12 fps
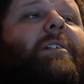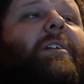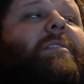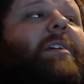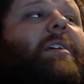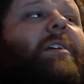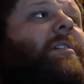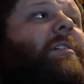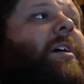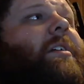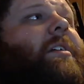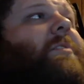And I was like,
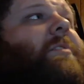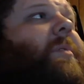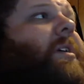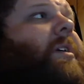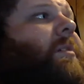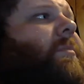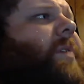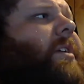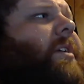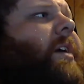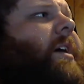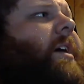"Oh, that's pretty good. Why
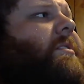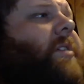do you ask?"